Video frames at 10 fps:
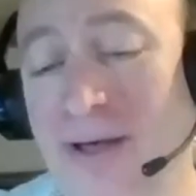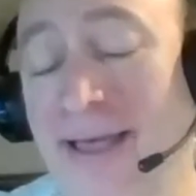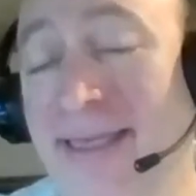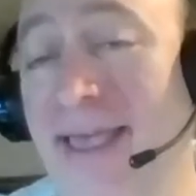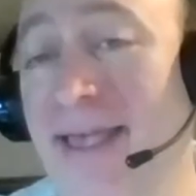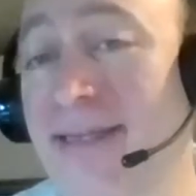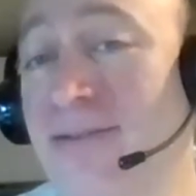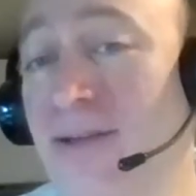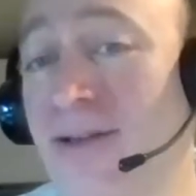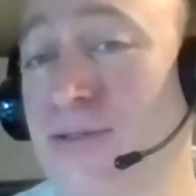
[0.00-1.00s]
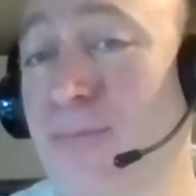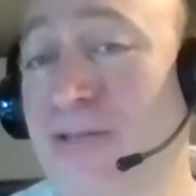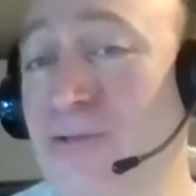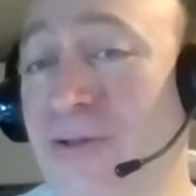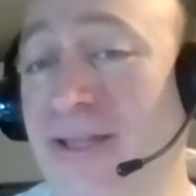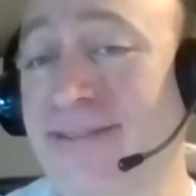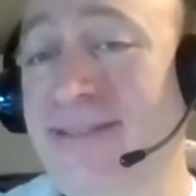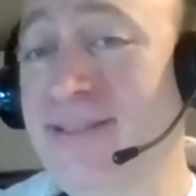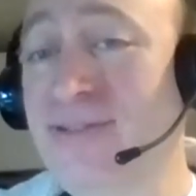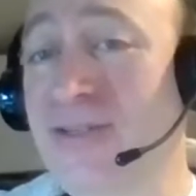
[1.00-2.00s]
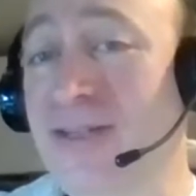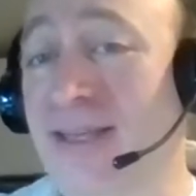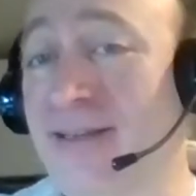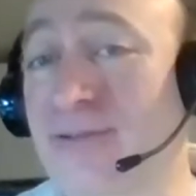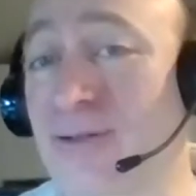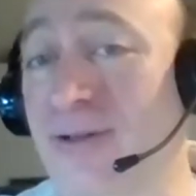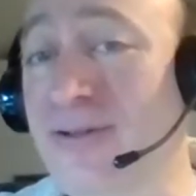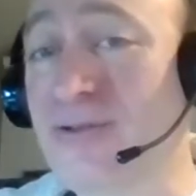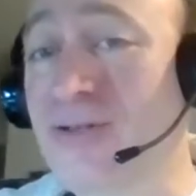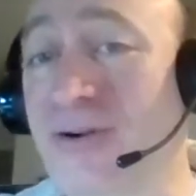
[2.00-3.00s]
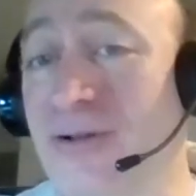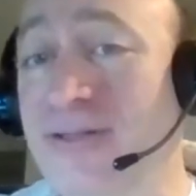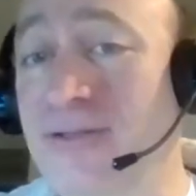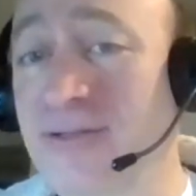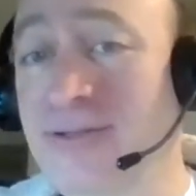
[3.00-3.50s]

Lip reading: I had a special idea today. I thought I'd share it.